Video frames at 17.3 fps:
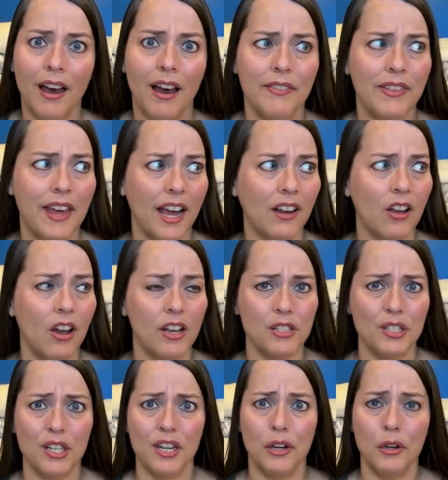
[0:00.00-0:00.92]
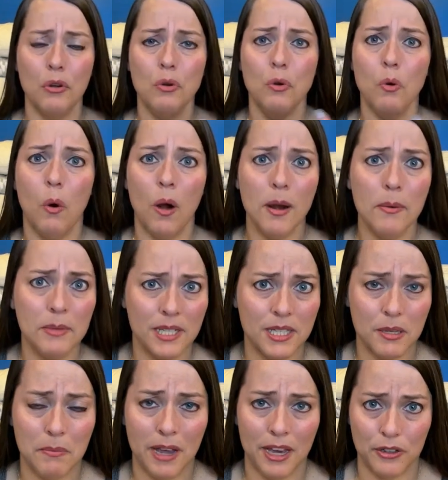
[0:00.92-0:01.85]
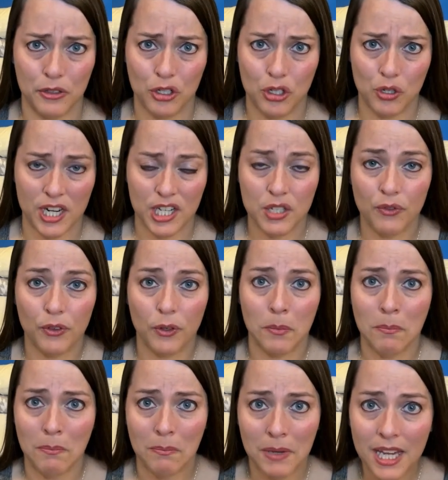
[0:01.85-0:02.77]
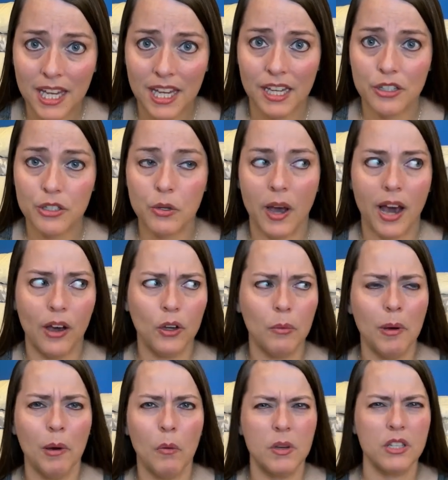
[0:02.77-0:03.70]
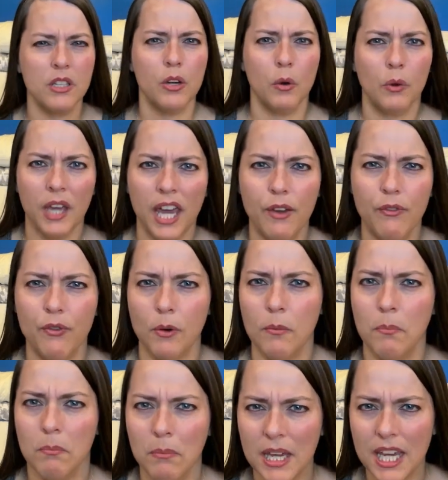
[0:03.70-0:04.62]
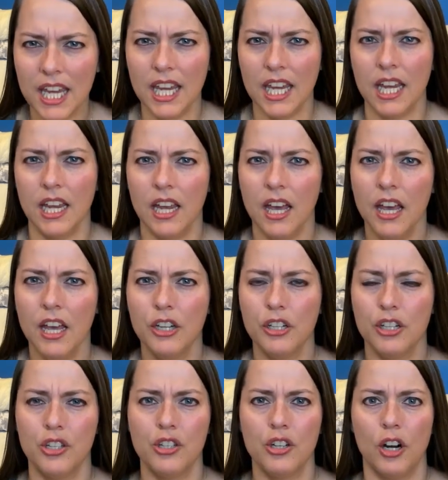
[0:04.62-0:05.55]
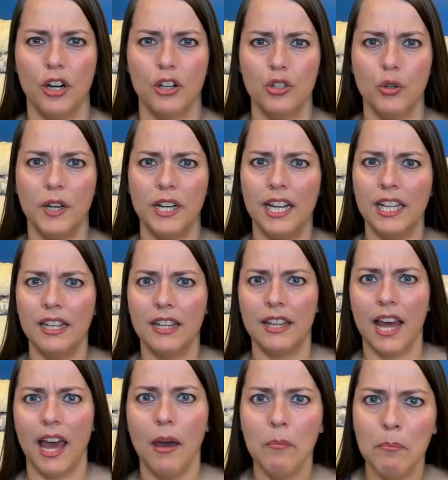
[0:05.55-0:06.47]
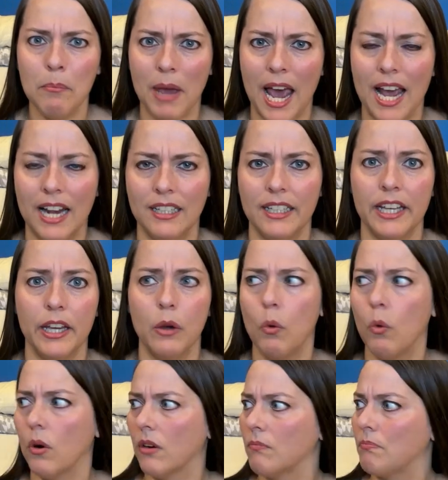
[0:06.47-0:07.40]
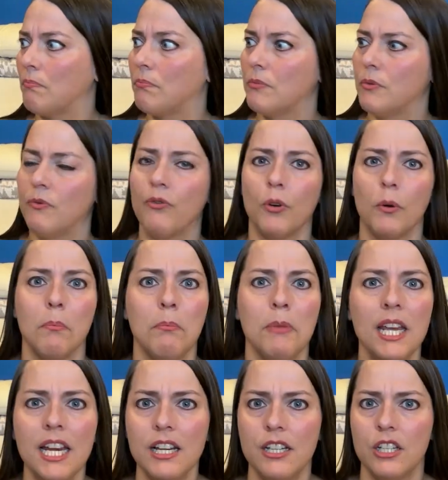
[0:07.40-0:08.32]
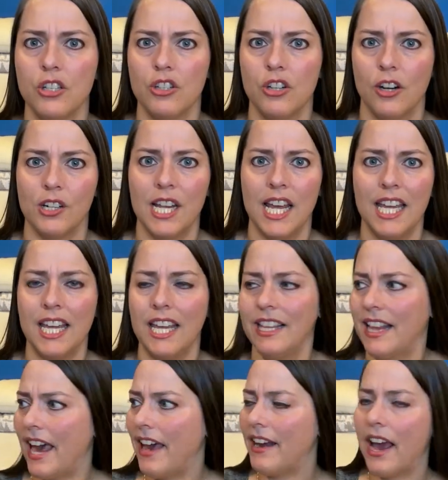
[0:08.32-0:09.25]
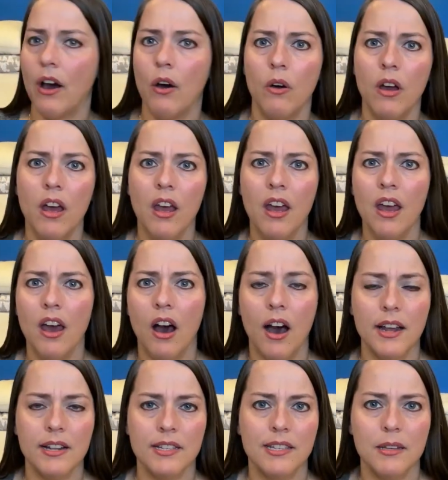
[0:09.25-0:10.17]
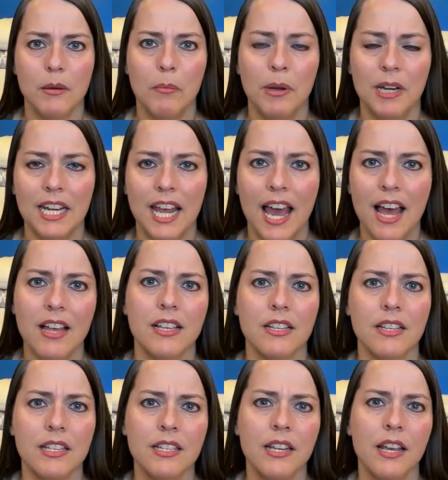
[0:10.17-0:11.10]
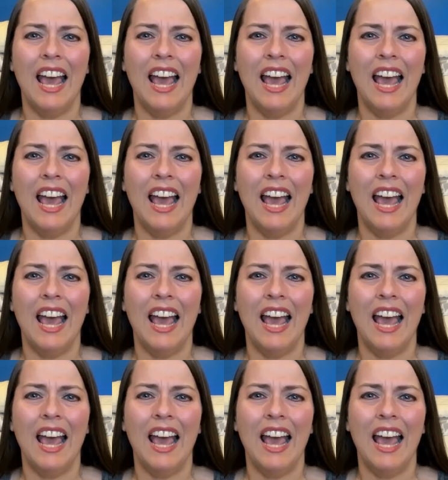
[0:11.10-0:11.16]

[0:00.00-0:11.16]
That caused an enormous amount of stress for me. So, how come it wasn't okay for me to start treating them badly or for me to start taking that out on somebody else?